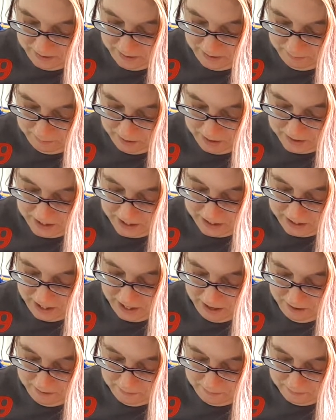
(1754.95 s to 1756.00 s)
I'm going to take it
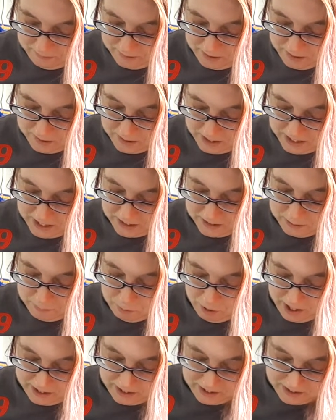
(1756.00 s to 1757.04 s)
out because I need to
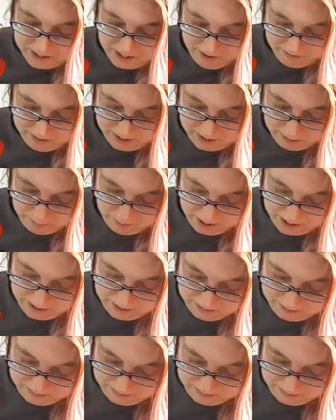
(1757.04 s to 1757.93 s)
break it down anyway.